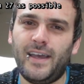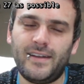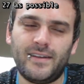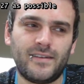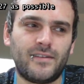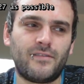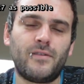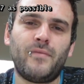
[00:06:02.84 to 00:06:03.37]

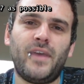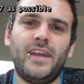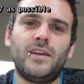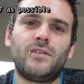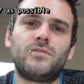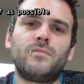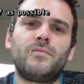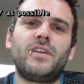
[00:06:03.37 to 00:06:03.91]
and the
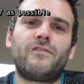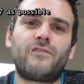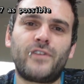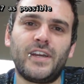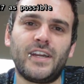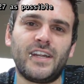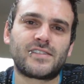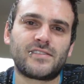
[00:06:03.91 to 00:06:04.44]
remainder will be
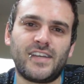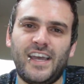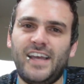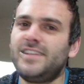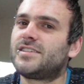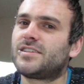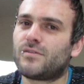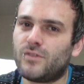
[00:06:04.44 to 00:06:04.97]
3. So the
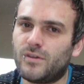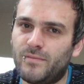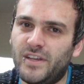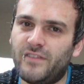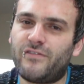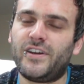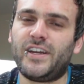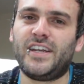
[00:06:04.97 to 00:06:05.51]
answer will be
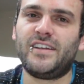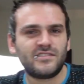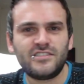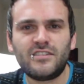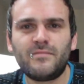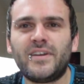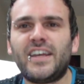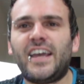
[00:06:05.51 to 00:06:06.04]
3.
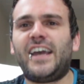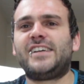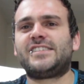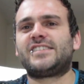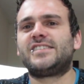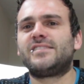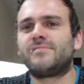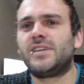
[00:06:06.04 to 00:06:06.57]
You'll be
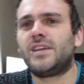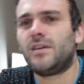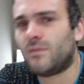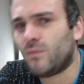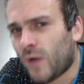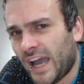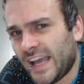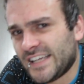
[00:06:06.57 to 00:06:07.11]
asking me
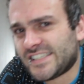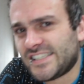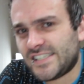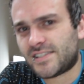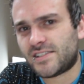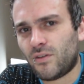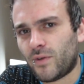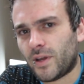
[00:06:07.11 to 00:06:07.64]
why is
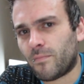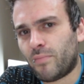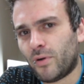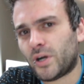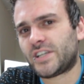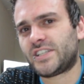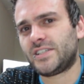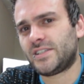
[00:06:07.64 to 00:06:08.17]
this so
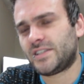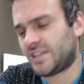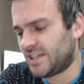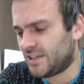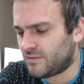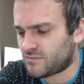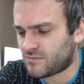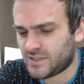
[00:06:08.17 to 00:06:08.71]
important?
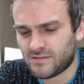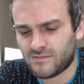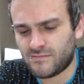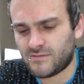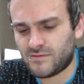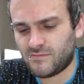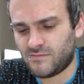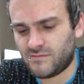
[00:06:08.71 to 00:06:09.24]

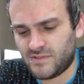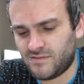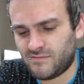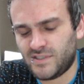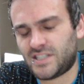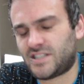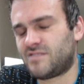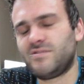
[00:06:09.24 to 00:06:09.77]
Wh
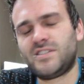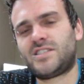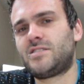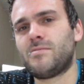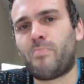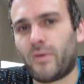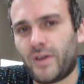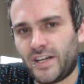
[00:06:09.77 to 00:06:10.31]
what's, what's
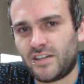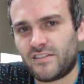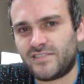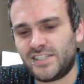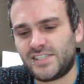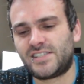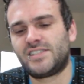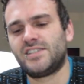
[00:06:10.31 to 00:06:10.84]
the point of
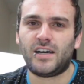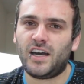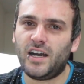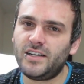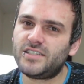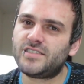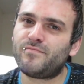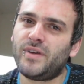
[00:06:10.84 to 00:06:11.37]
this? The
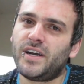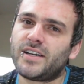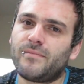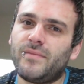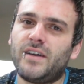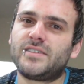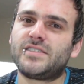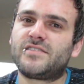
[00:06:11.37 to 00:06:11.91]
hardest part
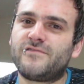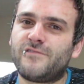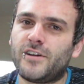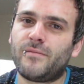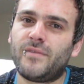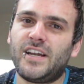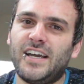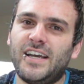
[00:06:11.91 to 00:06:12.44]
about this
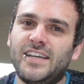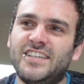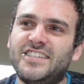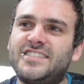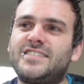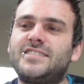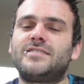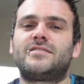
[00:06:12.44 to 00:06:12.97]
formula
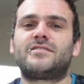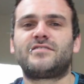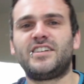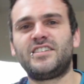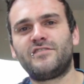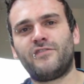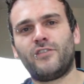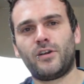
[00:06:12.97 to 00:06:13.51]
is
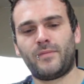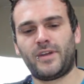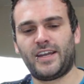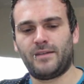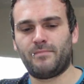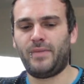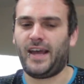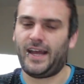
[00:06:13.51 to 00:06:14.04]
transforming
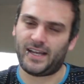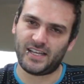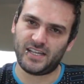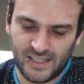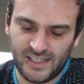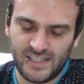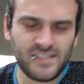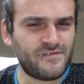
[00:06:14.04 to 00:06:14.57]
it back.
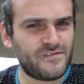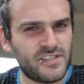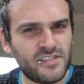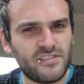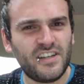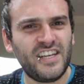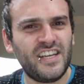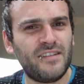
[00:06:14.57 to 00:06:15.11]
It is
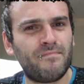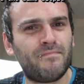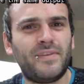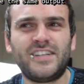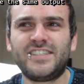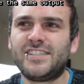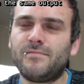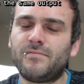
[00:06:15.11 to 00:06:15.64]
virtually
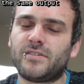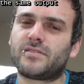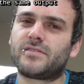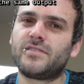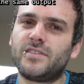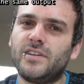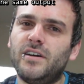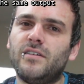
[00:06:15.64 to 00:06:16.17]
impossible
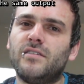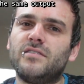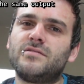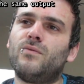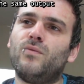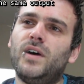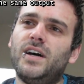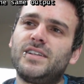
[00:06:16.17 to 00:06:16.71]
to know
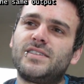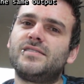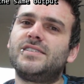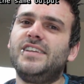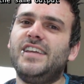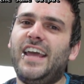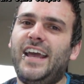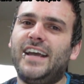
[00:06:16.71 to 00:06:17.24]
what
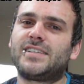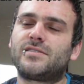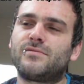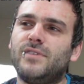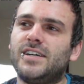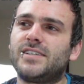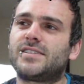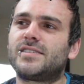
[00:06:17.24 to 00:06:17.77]
the x
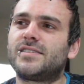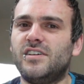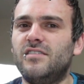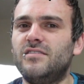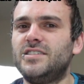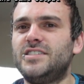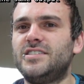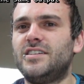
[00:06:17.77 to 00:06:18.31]
was
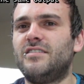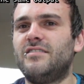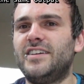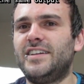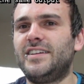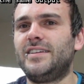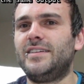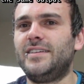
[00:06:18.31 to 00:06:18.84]
only
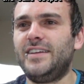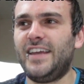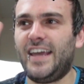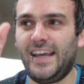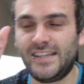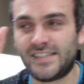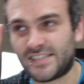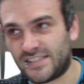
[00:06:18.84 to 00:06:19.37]
knowing the
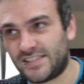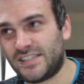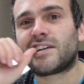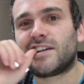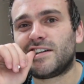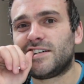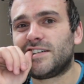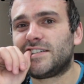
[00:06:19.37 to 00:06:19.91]
answer
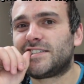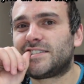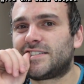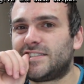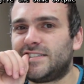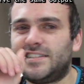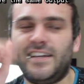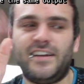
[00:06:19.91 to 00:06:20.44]
because
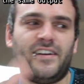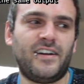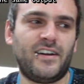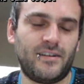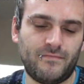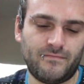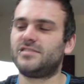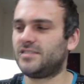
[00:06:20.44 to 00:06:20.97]
there
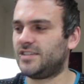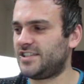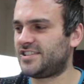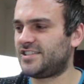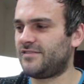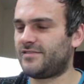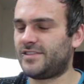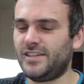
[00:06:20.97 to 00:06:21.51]
are
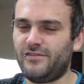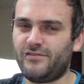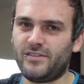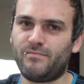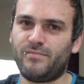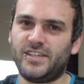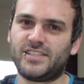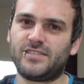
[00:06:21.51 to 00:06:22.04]
lots of
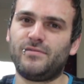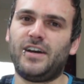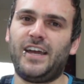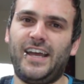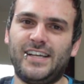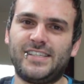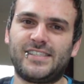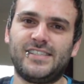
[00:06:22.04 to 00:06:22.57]
different possible
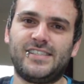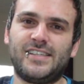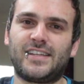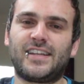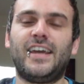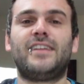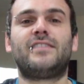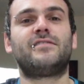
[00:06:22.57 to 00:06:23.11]
x's
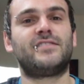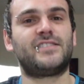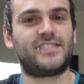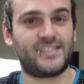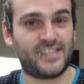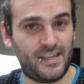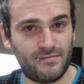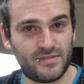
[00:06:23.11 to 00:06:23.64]
that get to the
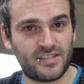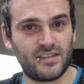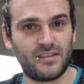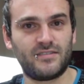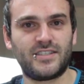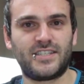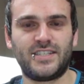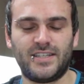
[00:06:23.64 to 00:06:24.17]
same
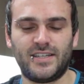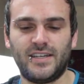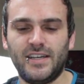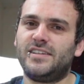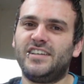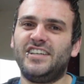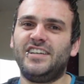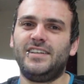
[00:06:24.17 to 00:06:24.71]
solution
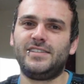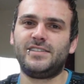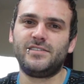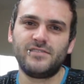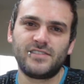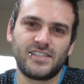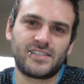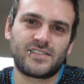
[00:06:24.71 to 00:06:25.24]
it is
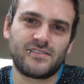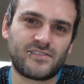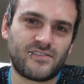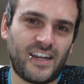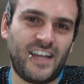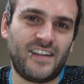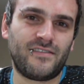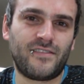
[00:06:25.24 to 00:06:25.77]
useless to
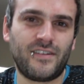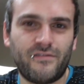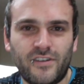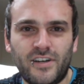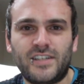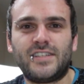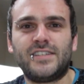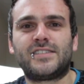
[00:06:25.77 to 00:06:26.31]
try to
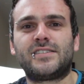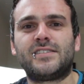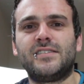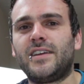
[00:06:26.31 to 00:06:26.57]
revert this